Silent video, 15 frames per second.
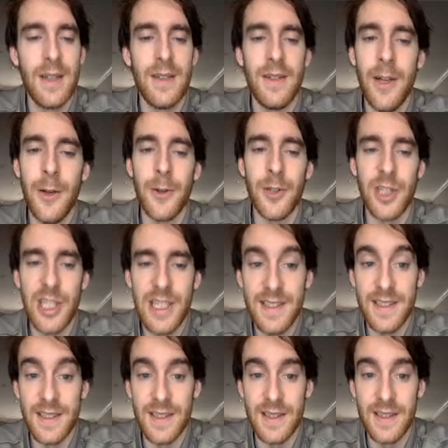No, she
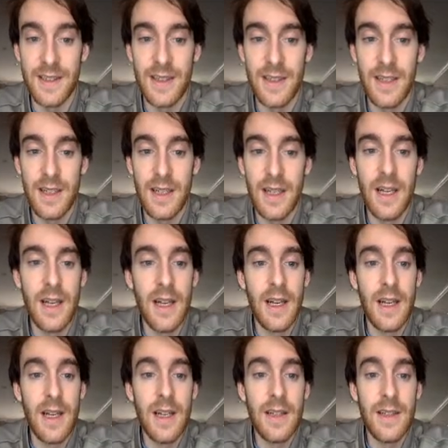isn't.
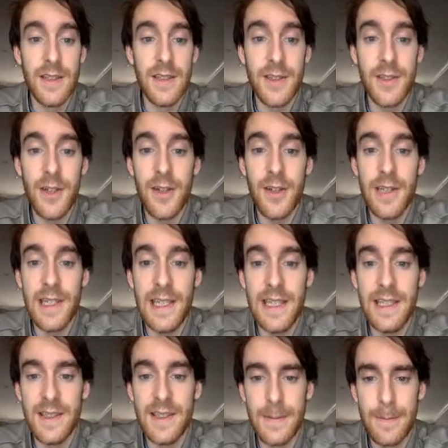Does your daughter
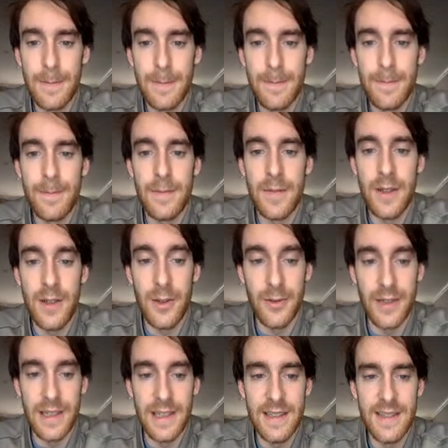eat
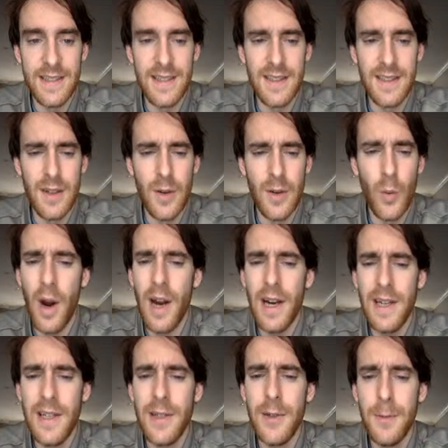greens? Why are
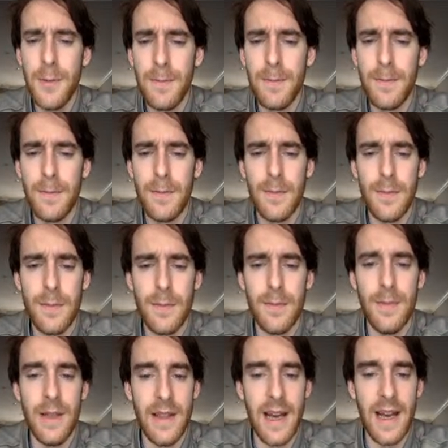you
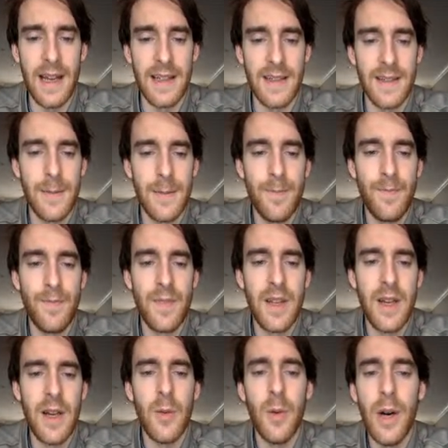me that?
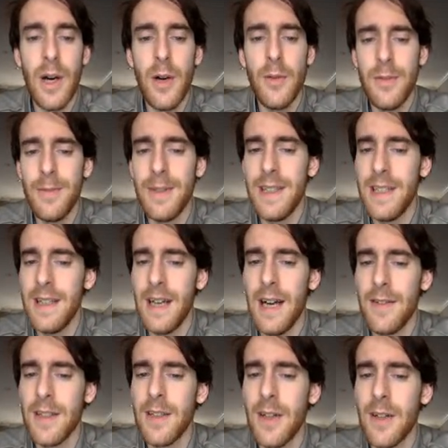Well, we've been
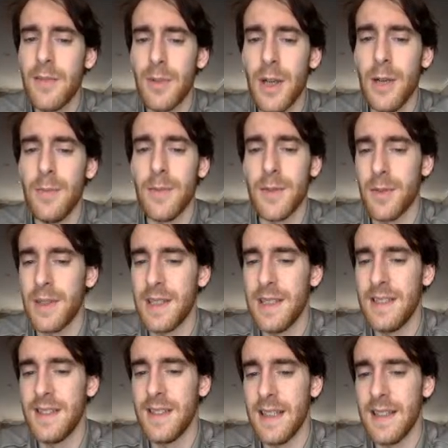having a lot of problems with
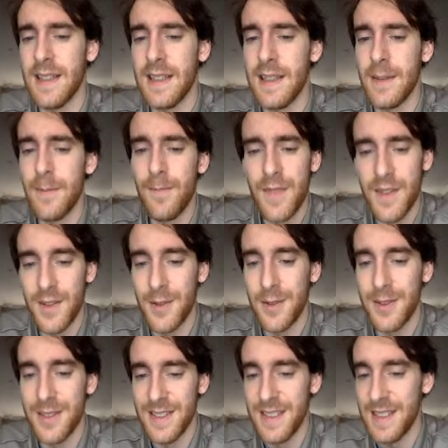kids lately. So
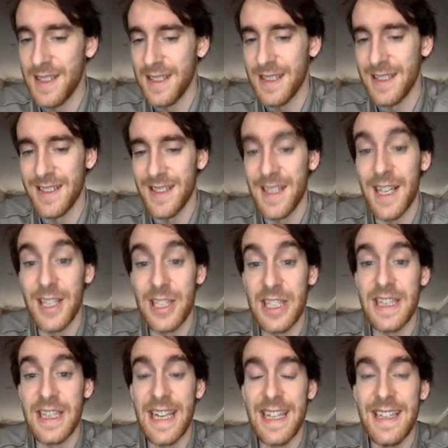you see here, Takeshi
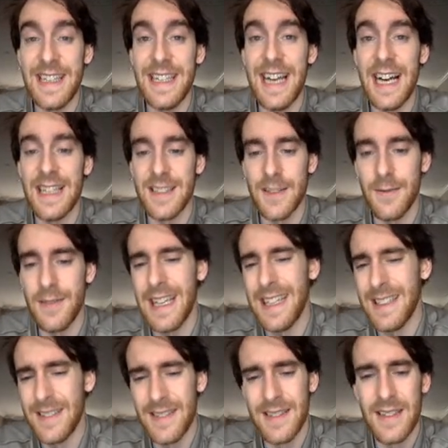lately, as of
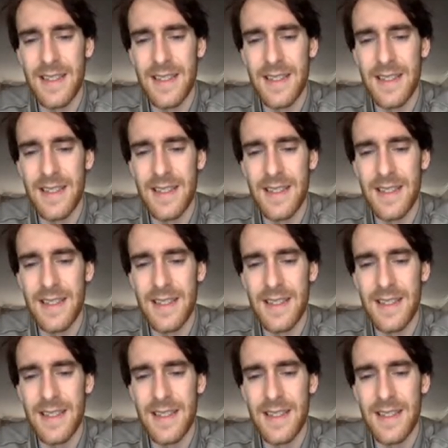late.